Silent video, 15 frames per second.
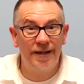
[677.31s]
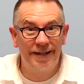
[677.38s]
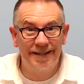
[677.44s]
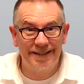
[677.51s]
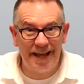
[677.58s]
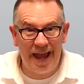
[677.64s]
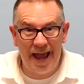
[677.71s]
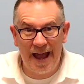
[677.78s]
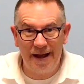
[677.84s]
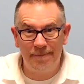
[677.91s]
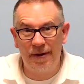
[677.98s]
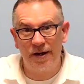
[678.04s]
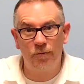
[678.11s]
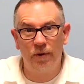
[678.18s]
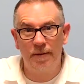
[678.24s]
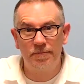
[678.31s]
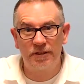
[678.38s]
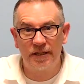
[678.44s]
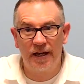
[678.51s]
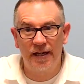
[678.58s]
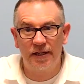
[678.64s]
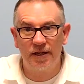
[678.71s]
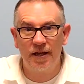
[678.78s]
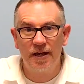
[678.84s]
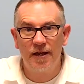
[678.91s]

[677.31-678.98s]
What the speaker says: It is at my website,